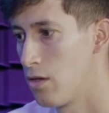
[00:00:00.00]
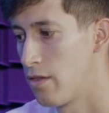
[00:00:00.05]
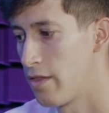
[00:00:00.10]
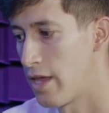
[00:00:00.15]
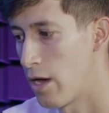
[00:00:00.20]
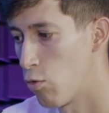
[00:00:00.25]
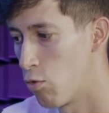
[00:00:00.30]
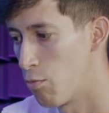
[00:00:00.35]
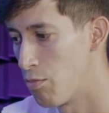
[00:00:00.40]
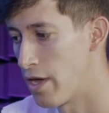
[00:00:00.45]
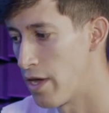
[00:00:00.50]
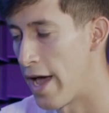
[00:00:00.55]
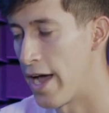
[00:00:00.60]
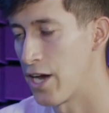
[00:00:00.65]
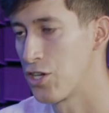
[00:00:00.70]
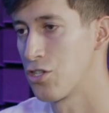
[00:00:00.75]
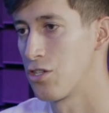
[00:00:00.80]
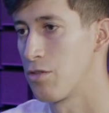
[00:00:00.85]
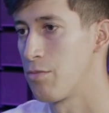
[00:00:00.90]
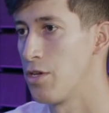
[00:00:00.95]
That will be
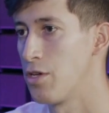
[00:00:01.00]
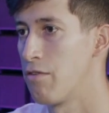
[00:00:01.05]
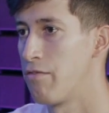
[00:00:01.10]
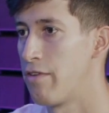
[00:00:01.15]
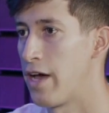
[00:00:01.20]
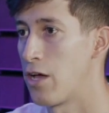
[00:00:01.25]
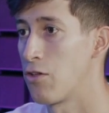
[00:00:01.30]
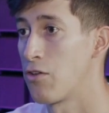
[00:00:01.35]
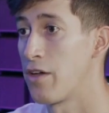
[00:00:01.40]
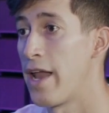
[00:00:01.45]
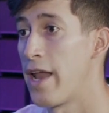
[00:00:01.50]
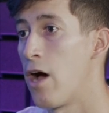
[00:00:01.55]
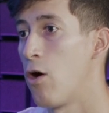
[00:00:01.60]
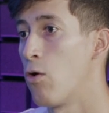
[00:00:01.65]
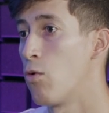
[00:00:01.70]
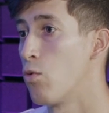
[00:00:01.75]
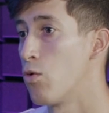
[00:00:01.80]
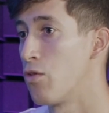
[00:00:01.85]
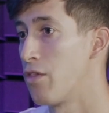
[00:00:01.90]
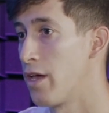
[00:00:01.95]
actually be a value, and
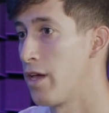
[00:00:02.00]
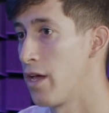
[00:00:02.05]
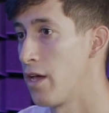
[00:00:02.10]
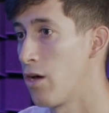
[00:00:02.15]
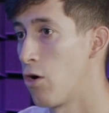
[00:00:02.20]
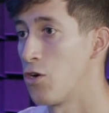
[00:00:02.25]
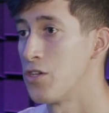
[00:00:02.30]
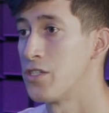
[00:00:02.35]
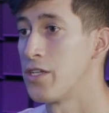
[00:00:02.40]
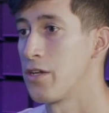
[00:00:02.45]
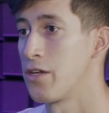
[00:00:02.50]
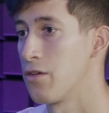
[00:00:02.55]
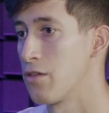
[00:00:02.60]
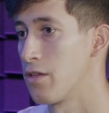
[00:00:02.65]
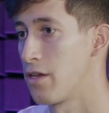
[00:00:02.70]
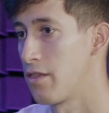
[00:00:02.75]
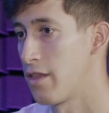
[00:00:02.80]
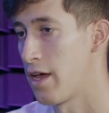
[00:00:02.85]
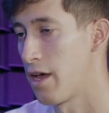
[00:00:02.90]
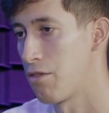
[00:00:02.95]
how will they
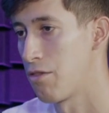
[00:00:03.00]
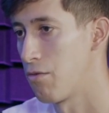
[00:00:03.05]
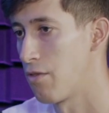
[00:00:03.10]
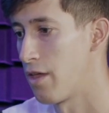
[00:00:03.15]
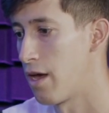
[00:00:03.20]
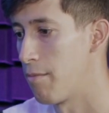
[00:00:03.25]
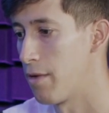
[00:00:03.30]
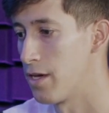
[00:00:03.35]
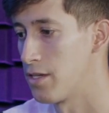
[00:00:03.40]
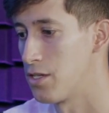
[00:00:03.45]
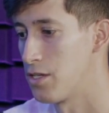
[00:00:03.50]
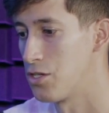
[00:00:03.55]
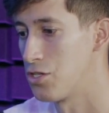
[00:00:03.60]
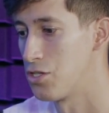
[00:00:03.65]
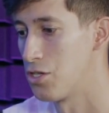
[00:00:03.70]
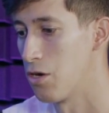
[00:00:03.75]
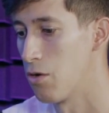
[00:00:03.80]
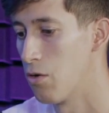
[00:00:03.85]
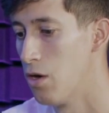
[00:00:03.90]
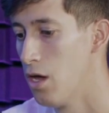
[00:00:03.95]
articulate that through that message?
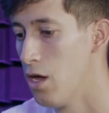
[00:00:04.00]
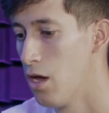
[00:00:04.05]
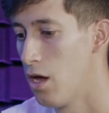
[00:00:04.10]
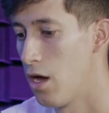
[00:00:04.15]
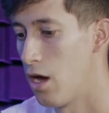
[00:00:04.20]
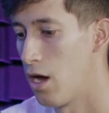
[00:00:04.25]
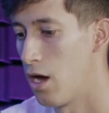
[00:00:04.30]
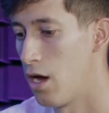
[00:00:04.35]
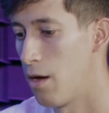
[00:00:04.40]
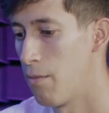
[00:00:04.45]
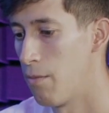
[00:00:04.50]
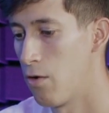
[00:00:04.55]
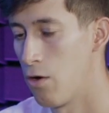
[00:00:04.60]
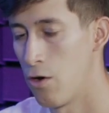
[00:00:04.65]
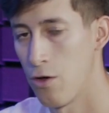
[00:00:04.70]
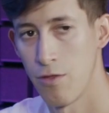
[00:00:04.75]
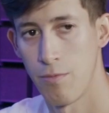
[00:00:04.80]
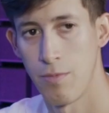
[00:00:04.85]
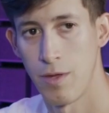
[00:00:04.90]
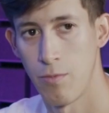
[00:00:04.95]
So, um,
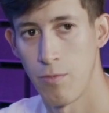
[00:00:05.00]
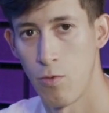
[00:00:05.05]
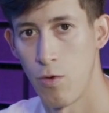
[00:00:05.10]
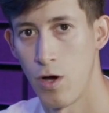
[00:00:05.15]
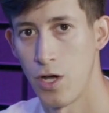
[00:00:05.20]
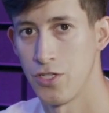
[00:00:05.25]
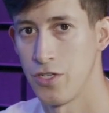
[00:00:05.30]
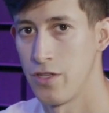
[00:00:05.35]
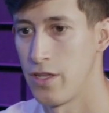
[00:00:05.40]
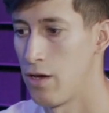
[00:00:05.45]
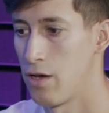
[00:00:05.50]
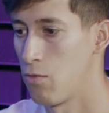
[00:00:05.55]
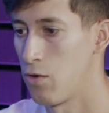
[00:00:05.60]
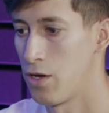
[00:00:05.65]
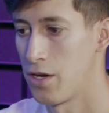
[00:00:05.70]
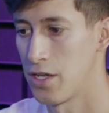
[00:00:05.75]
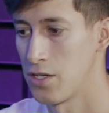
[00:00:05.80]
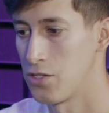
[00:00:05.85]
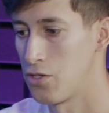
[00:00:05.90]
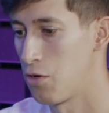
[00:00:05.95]
all the people watching that
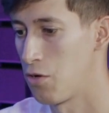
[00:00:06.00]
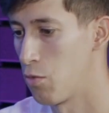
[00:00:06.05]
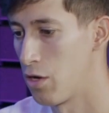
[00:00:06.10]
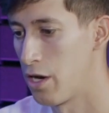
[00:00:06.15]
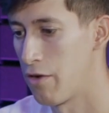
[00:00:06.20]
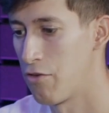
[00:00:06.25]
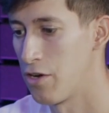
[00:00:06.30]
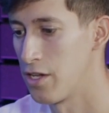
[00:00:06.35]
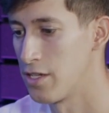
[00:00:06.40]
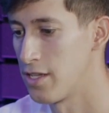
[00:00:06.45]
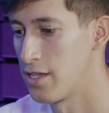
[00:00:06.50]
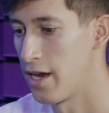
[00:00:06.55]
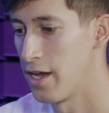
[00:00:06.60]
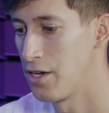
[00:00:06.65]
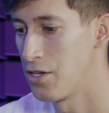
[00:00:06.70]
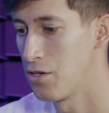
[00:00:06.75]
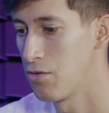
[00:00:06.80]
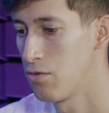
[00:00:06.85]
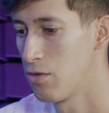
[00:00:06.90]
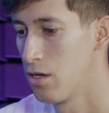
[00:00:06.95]
want to get started, whatever it is that I
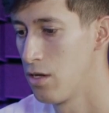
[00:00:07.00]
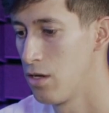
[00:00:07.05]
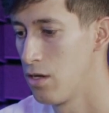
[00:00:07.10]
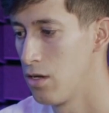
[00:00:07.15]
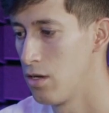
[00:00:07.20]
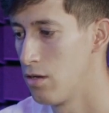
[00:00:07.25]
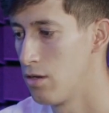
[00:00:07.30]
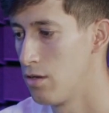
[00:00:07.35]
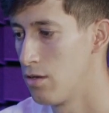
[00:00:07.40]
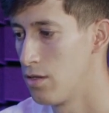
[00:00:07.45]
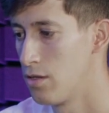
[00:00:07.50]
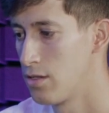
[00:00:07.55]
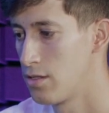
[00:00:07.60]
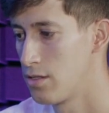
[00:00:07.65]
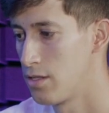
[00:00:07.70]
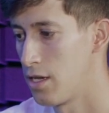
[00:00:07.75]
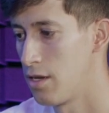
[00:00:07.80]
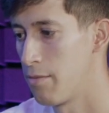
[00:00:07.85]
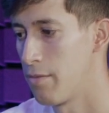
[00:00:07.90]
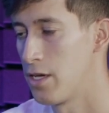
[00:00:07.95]
do,
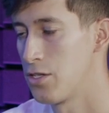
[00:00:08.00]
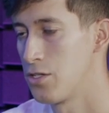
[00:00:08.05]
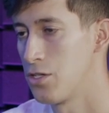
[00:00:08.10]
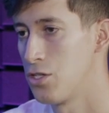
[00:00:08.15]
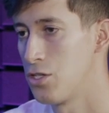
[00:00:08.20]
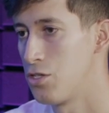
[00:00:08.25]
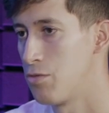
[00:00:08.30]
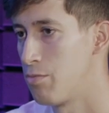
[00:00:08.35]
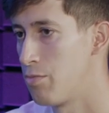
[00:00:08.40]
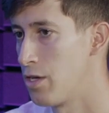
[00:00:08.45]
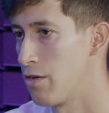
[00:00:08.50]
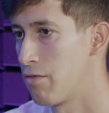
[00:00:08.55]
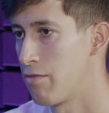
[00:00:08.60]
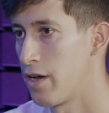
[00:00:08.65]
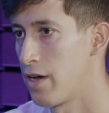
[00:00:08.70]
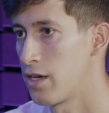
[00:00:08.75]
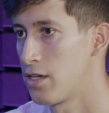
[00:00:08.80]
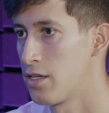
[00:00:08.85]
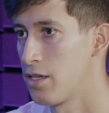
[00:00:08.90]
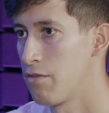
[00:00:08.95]
send a message, be
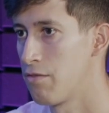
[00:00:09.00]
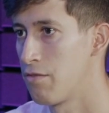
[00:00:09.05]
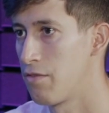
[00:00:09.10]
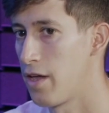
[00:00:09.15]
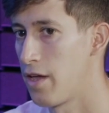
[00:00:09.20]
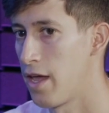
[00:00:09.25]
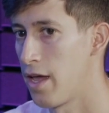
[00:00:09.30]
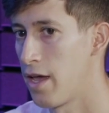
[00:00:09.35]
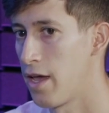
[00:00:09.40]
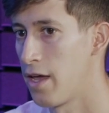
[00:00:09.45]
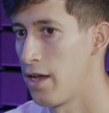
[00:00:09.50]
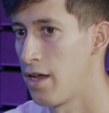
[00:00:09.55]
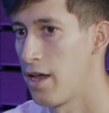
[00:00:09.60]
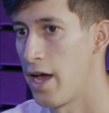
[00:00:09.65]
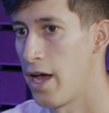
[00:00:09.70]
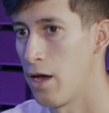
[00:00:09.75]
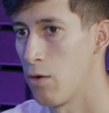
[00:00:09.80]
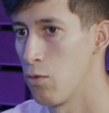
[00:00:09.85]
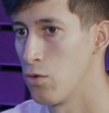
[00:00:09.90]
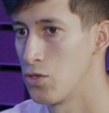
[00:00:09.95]
effective, and
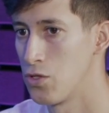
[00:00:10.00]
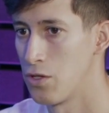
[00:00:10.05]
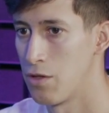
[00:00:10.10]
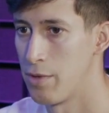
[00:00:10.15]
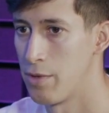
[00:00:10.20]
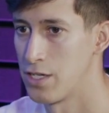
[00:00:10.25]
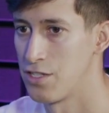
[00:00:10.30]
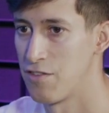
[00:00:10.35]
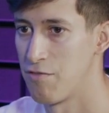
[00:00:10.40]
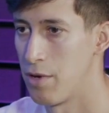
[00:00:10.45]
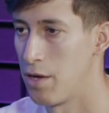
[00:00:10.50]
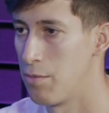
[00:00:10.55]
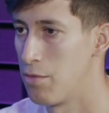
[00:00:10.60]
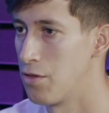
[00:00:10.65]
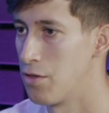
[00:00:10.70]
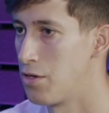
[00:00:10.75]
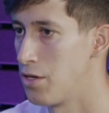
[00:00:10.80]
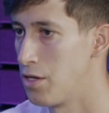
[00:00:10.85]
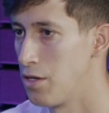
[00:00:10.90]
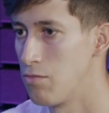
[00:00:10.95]
I will, to the best of my
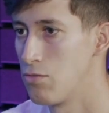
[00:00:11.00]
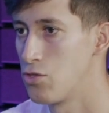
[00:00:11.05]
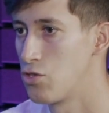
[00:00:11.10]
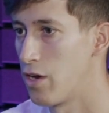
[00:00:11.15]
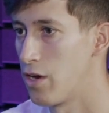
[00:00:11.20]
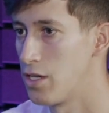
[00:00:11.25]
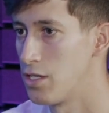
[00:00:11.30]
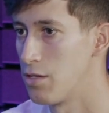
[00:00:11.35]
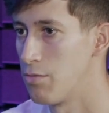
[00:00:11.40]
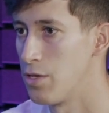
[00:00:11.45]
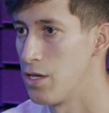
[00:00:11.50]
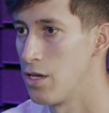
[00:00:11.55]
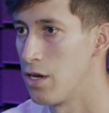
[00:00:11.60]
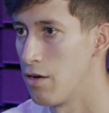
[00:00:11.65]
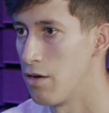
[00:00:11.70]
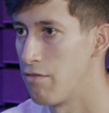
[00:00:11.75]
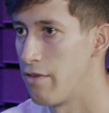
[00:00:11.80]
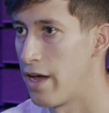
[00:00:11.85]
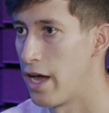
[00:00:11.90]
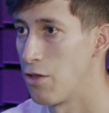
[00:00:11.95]
ability, try to be
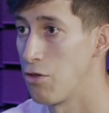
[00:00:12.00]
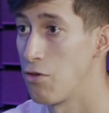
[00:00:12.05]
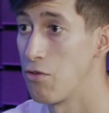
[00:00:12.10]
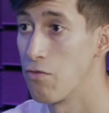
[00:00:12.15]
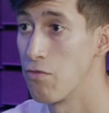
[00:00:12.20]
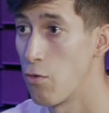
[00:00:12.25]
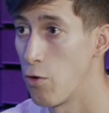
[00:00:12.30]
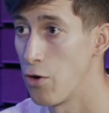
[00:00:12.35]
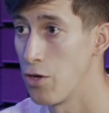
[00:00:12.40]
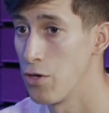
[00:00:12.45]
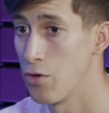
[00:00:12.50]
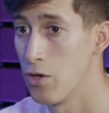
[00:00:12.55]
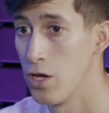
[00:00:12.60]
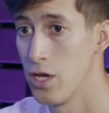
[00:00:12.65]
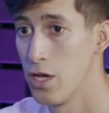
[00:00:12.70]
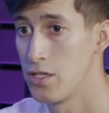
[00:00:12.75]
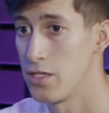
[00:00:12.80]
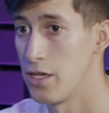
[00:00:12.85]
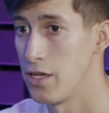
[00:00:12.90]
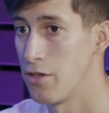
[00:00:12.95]
of value for you
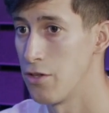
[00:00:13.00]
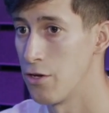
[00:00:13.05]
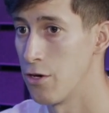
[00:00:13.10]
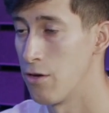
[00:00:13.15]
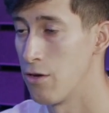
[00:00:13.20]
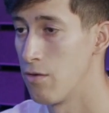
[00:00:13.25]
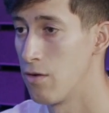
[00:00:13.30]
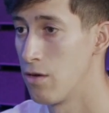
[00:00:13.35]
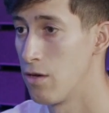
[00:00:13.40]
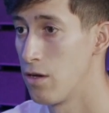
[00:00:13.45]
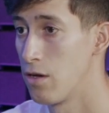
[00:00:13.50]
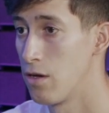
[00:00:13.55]
to either